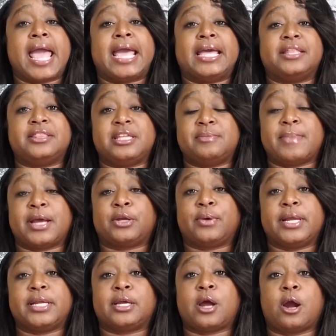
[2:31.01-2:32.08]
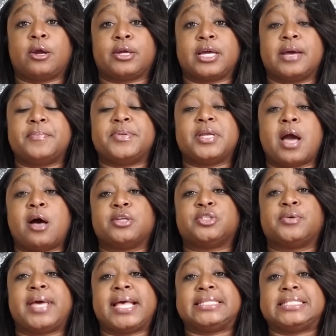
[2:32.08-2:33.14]
And then my credit card company
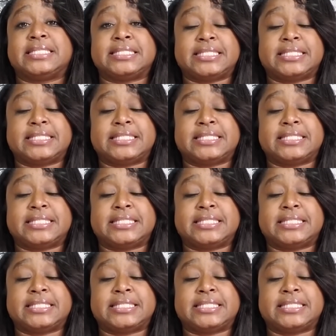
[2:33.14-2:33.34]
also has